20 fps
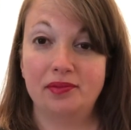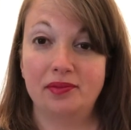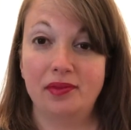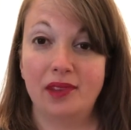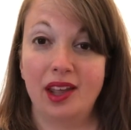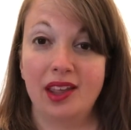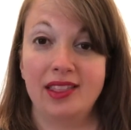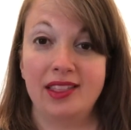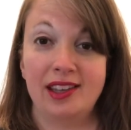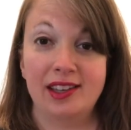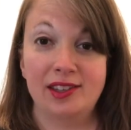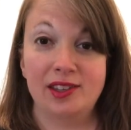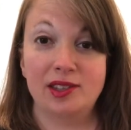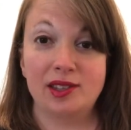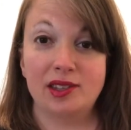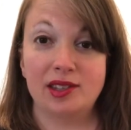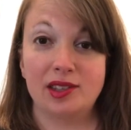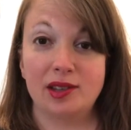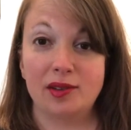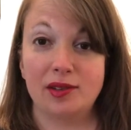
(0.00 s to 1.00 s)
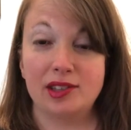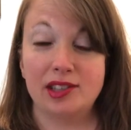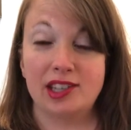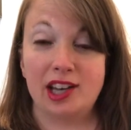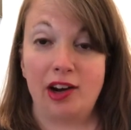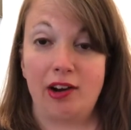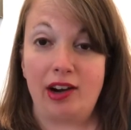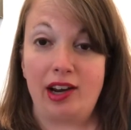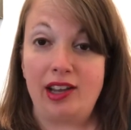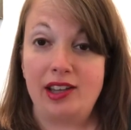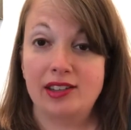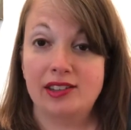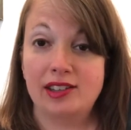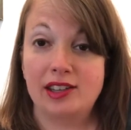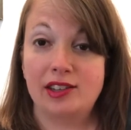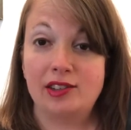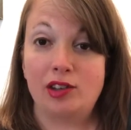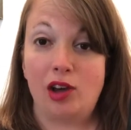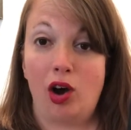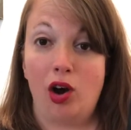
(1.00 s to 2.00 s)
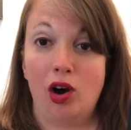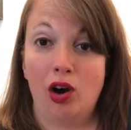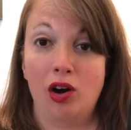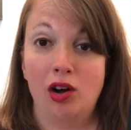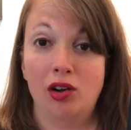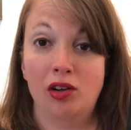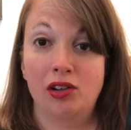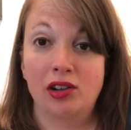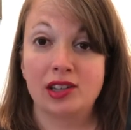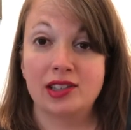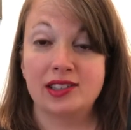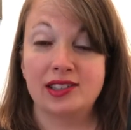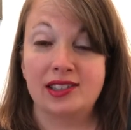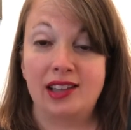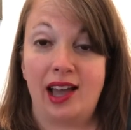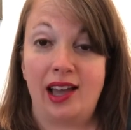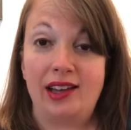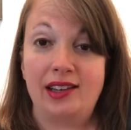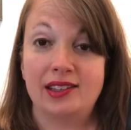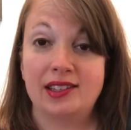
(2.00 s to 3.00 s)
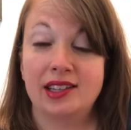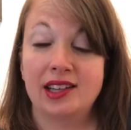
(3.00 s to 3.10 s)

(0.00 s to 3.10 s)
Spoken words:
this series is all set